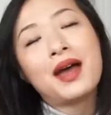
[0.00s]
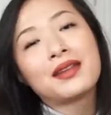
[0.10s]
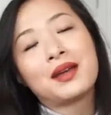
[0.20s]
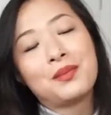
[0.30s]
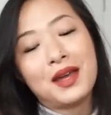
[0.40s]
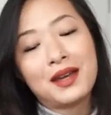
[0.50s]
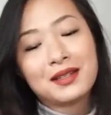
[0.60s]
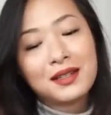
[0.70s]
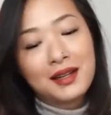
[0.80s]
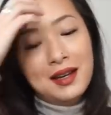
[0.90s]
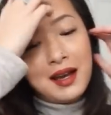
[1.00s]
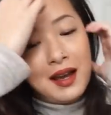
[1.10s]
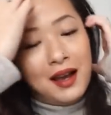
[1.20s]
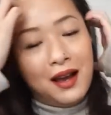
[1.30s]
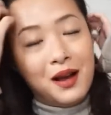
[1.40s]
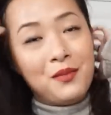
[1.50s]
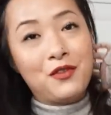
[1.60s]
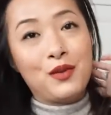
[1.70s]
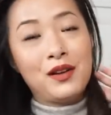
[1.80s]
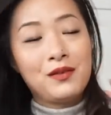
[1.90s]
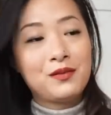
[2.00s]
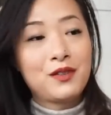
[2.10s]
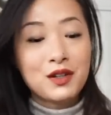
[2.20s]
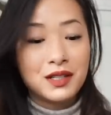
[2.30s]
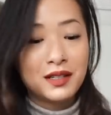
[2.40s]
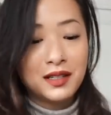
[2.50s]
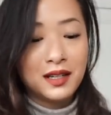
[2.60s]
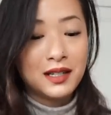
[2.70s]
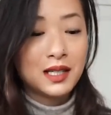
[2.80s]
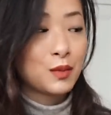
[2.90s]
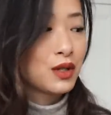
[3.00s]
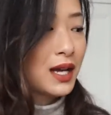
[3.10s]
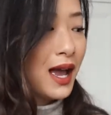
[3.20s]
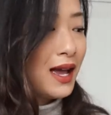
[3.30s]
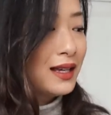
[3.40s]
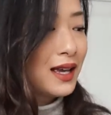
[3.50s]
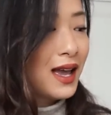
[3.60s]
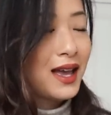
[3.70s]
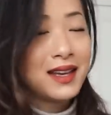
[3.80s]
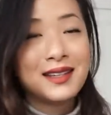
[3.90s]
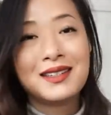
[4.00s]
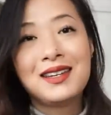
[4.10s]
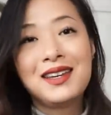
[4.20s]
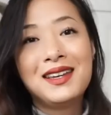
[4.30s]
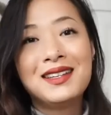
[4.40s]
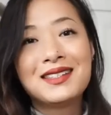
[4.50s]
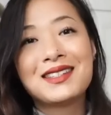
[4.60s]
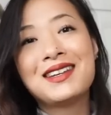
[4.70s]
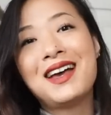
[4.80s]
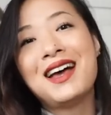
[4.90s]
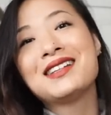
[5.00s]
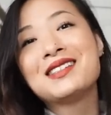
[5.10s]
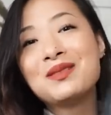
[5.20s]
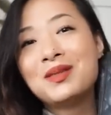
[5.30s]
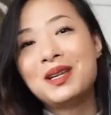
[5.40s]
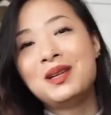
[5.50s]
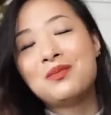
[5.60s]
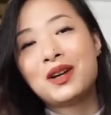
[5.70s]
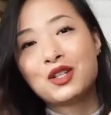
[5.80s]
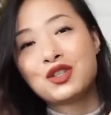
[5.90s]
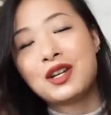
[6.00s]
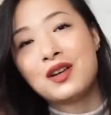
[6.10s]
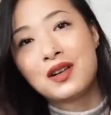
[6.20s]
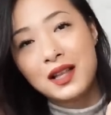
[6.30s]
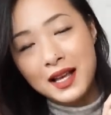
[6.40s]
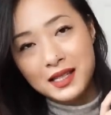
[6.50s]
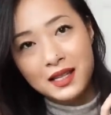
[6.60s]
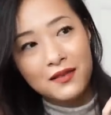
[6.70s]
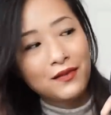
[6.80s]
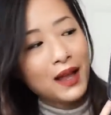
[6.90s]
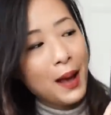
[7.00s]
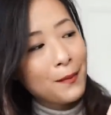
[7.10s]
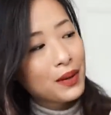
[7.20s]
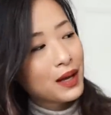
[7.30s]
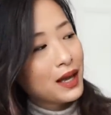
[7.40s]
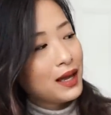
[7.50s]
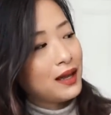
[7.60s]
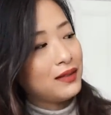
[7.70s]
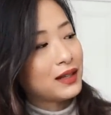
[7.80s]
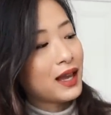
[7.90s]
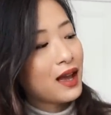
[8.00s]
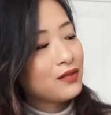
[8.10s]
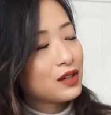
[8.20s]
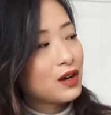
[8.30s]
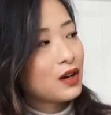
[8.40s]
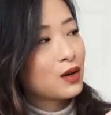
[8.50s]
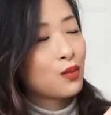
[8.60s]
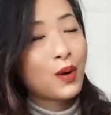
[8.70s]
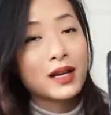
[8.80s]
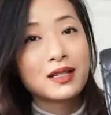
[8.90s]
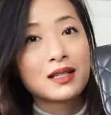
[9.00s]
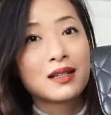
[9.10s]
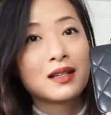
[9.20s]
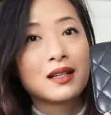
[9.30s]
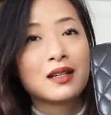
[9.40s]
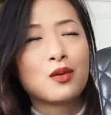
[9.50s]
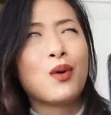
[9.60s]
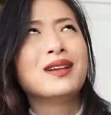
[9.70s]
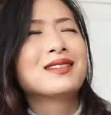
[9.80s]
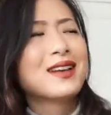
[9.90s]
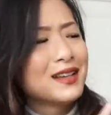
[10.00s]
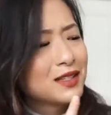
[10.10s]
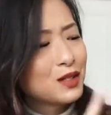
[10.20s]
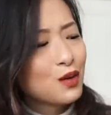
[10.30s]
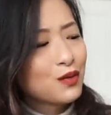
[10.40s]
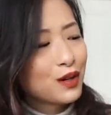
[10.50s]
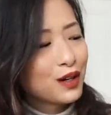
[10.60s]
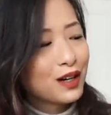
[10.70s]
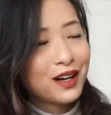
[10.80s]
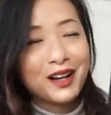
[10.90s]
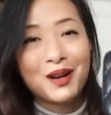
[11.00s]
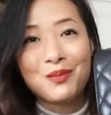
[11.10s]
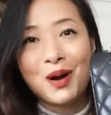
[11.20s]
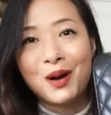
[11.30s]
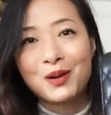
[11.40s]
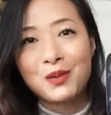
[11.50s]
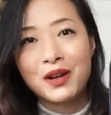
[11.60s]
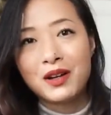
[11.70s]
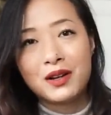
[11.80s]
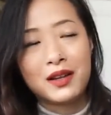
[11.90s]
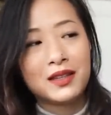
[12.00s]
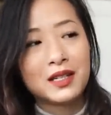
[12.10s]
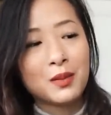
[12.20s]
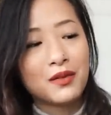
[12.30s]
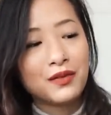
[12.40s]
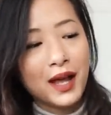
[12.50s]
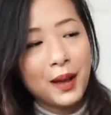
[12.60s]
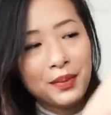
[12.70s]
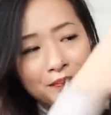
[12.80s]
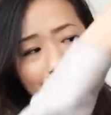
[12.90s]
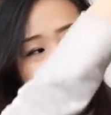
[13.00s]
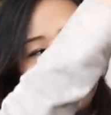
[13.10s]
bag that I picked from when I first did a similar tag, and it has to be my Chanel Classic Flap in the caviar, white, silver hardware, and the double flap.